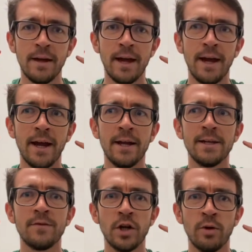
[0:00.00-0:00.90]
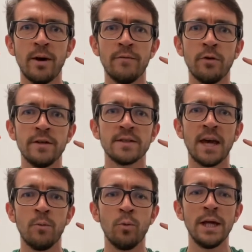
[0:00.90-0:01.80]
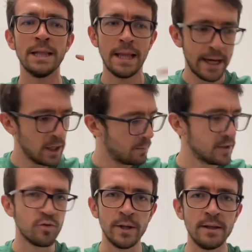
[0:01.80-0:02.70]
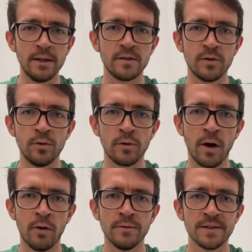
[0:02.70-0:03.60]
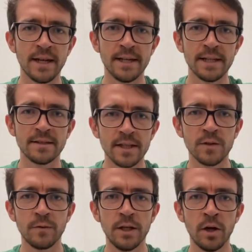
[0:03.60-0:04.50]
And if you hear my voice, can we line up between these 2 cones standing 6 feet